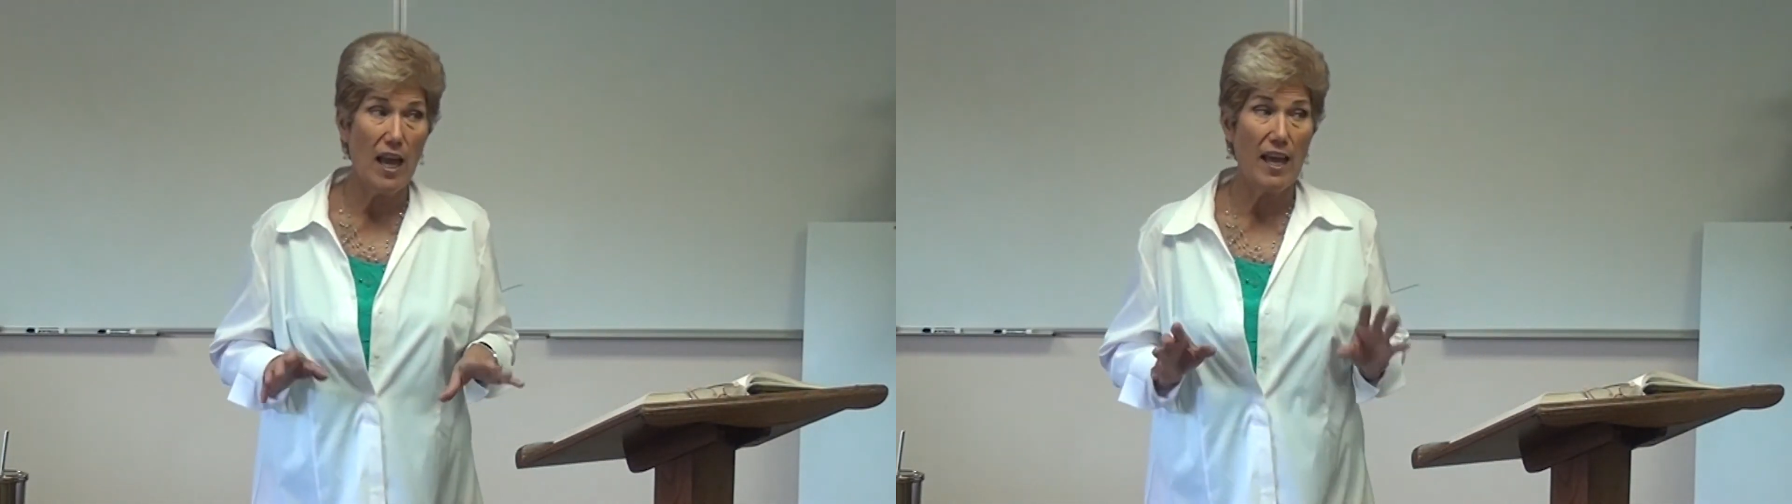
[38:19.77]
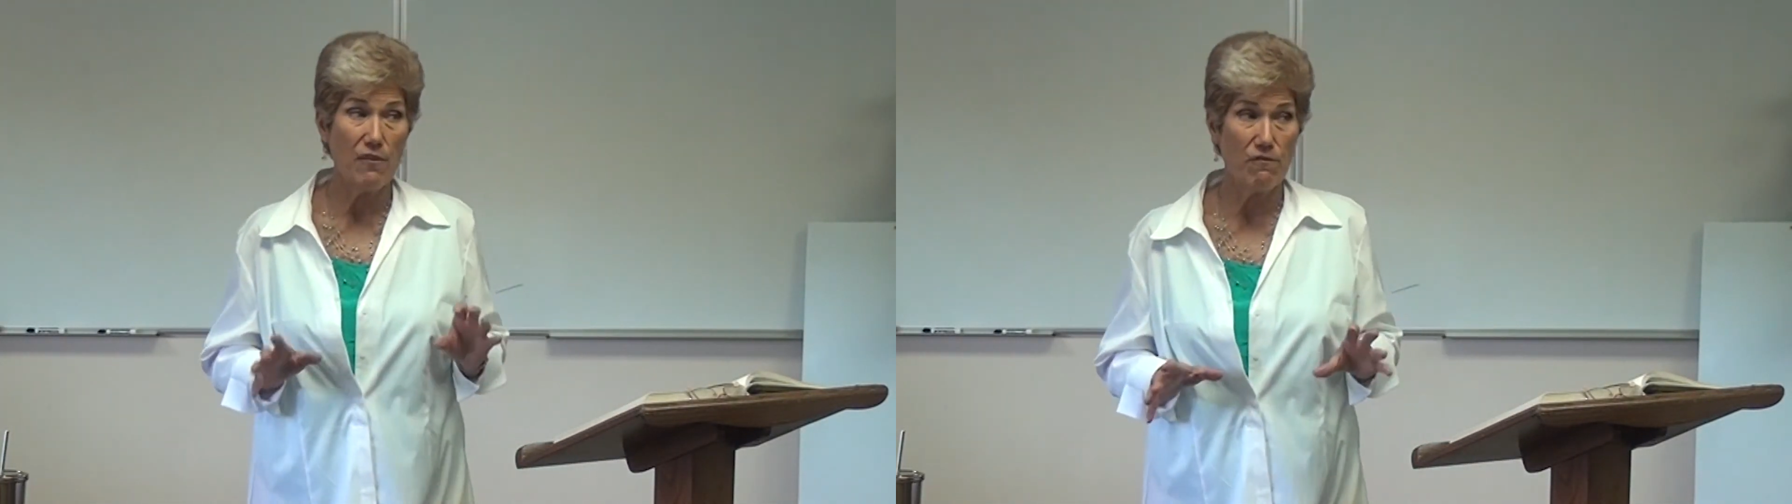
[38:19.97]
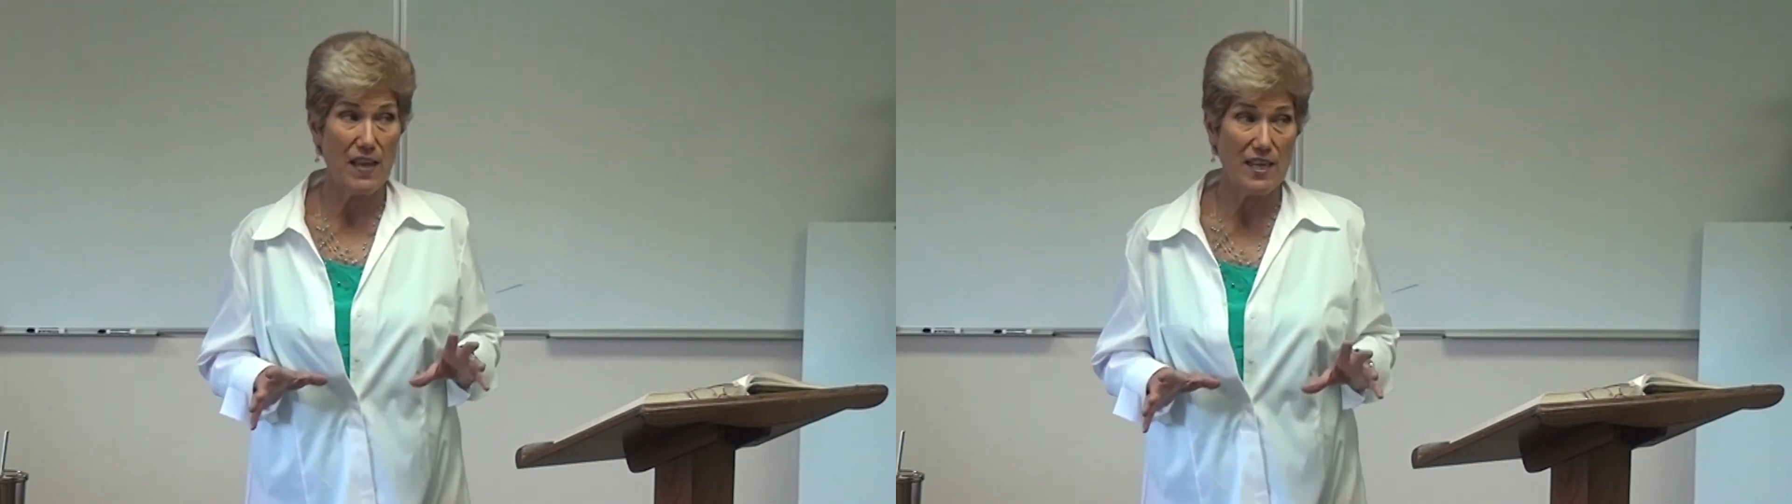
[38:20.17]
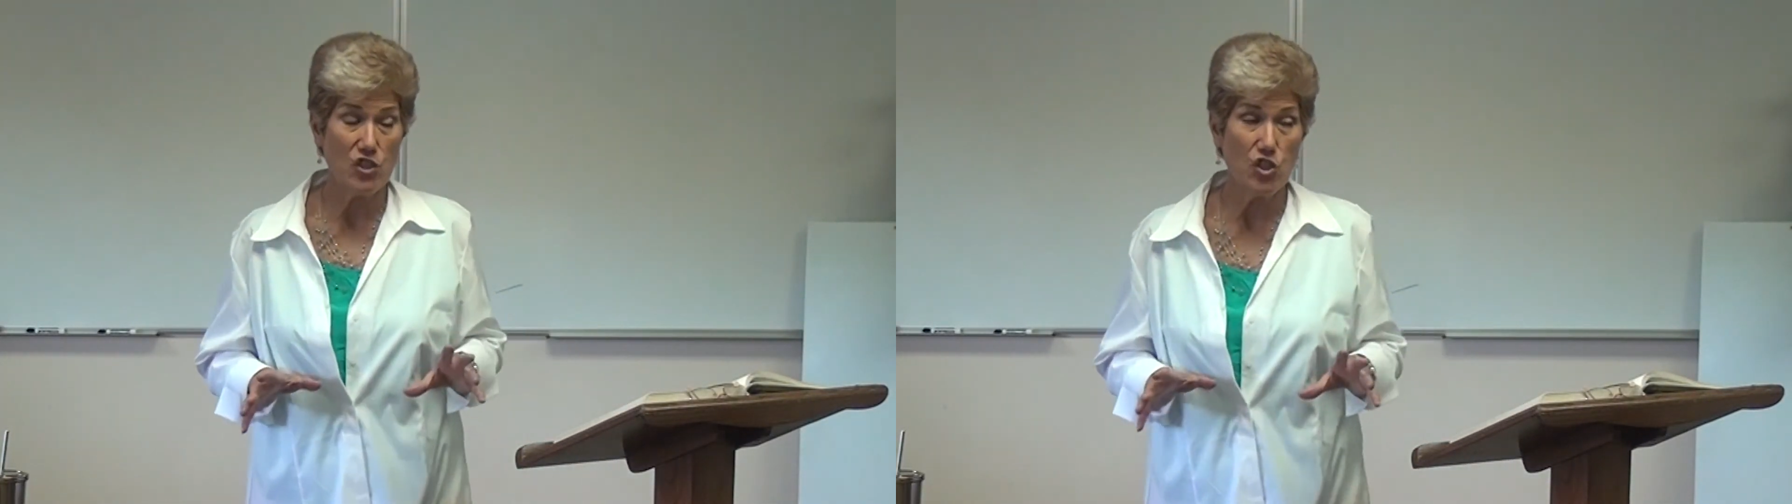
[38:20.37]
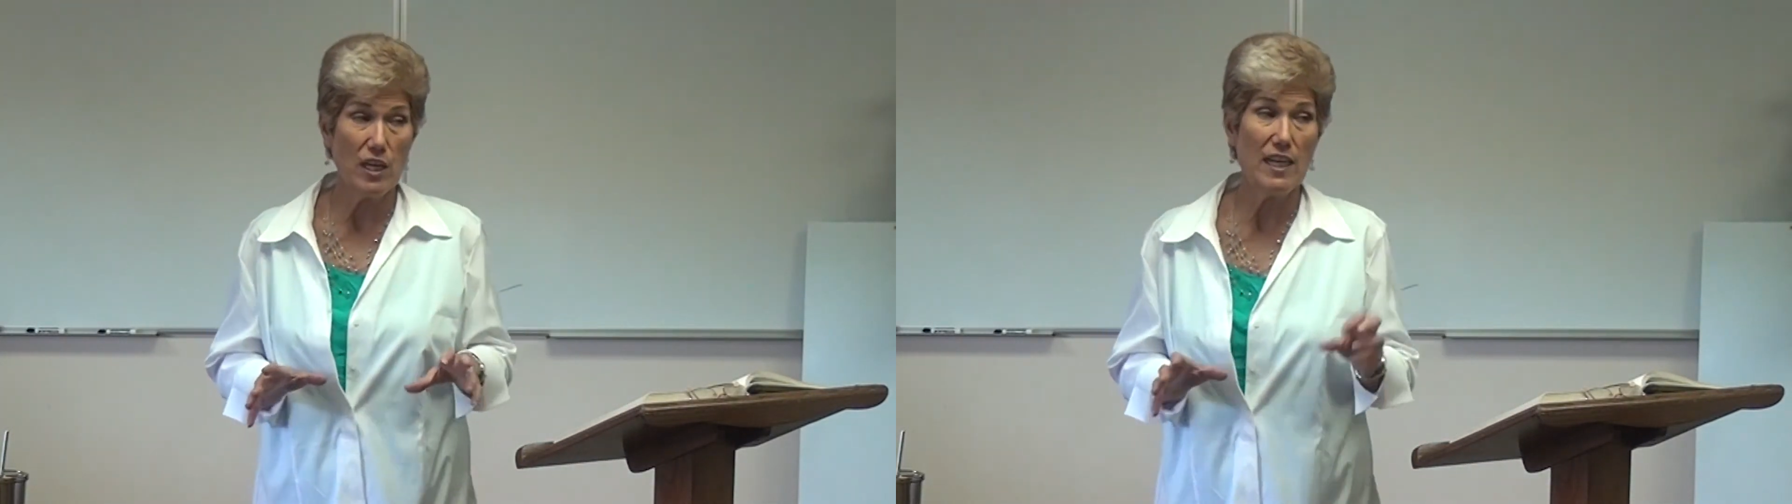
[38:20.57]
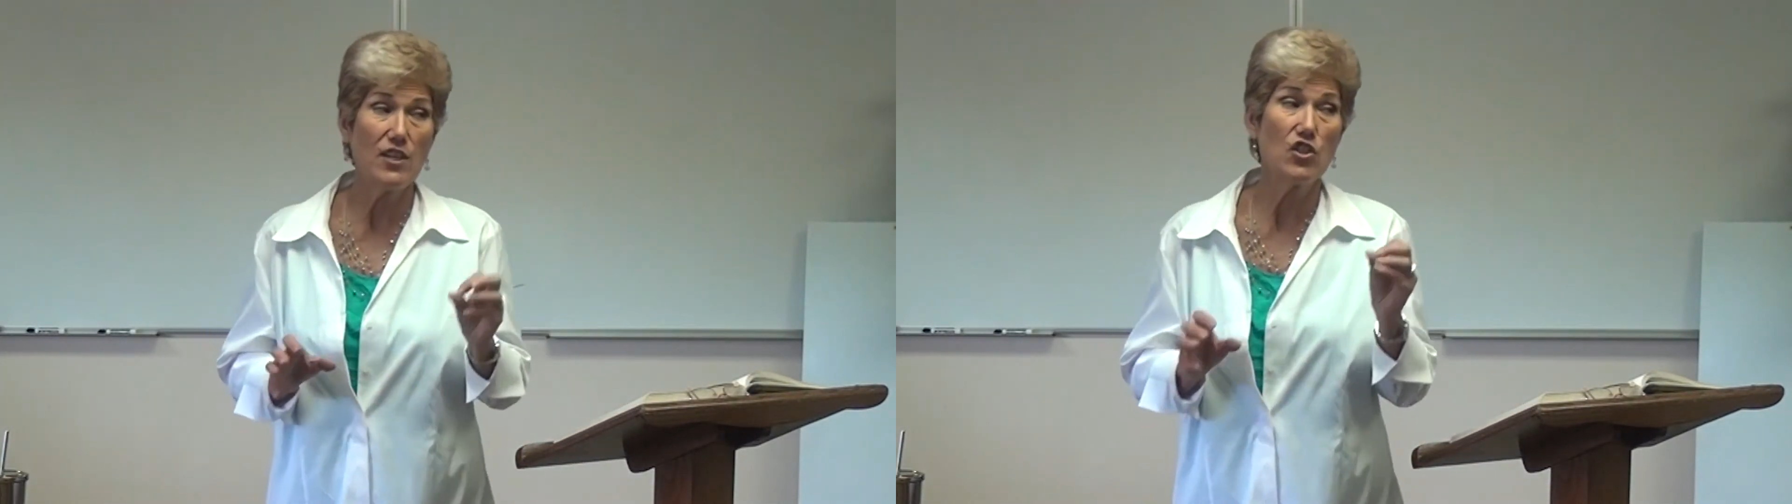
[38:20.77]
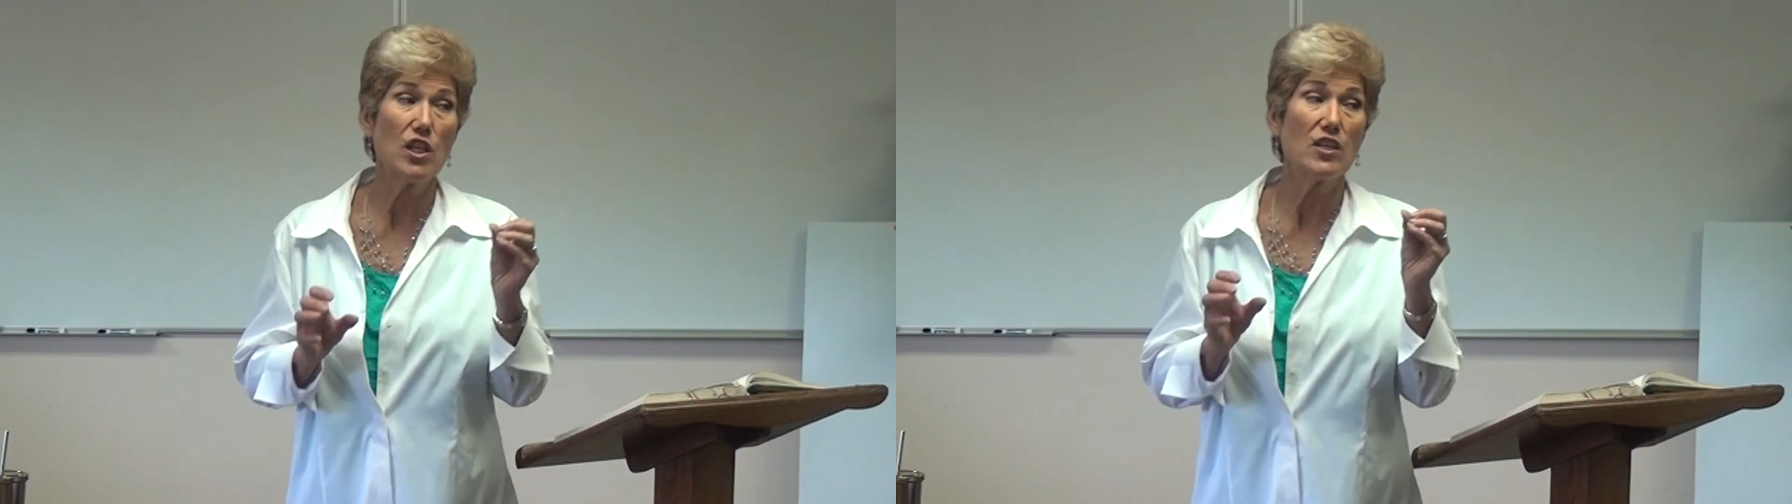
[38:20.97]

And a phase change